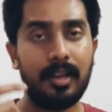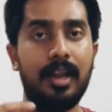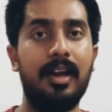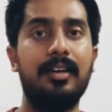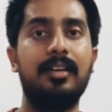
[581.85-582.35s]

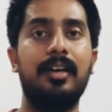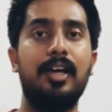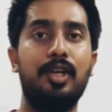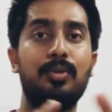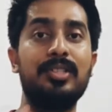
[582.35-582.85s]
and
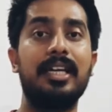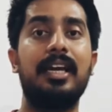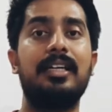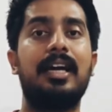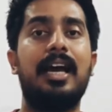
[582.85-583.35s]

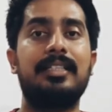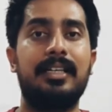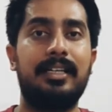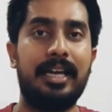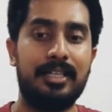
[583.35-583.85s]
using it as
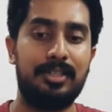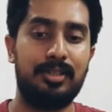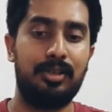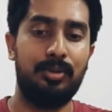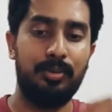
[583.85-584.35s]
a
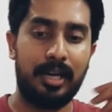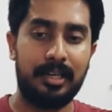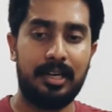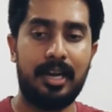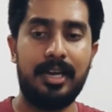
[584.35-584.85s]
text to
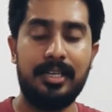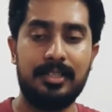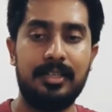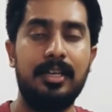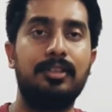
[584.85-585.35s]

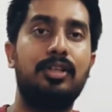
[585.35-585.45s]
analyze